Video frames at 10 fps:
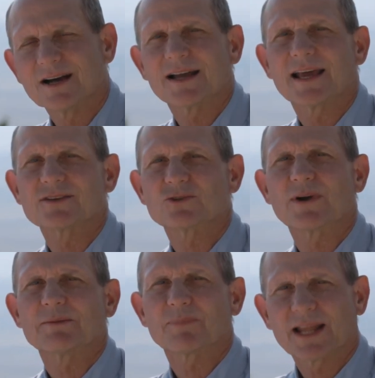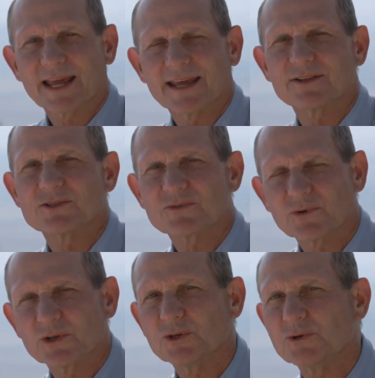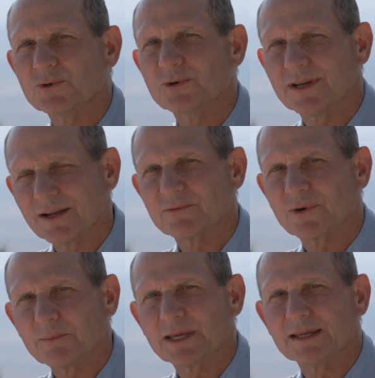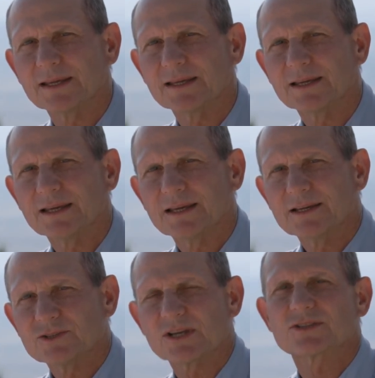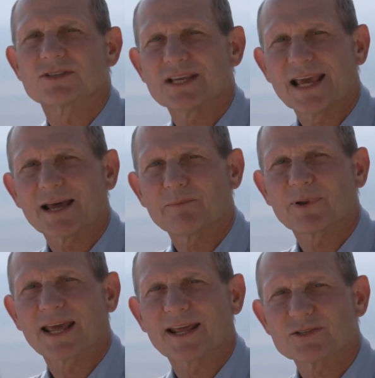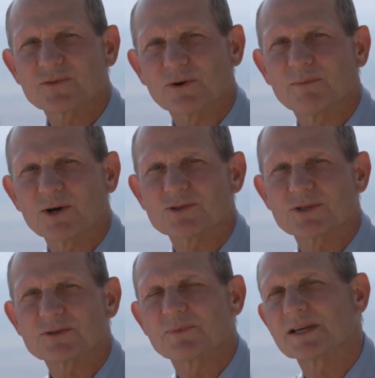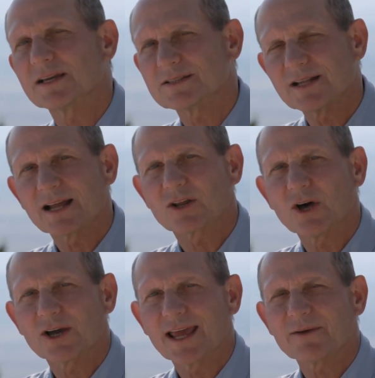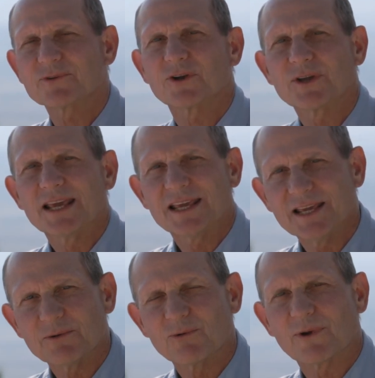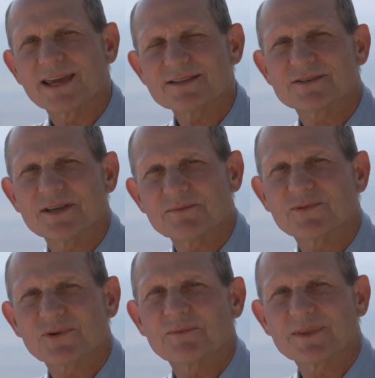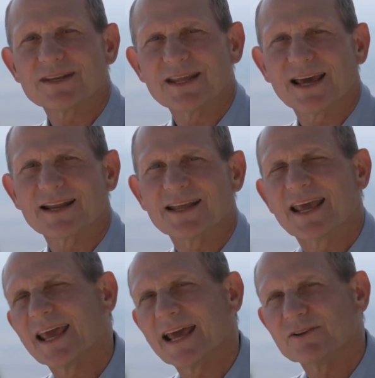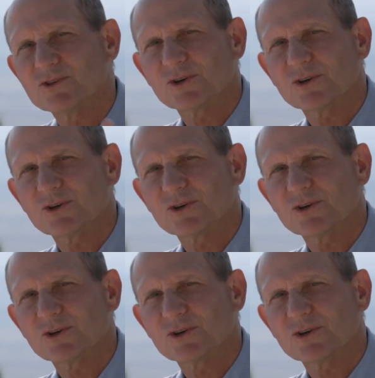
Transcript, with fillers: God has great plans for you and for me. Just as he had plans for Moses because not long after he raised him from the dead and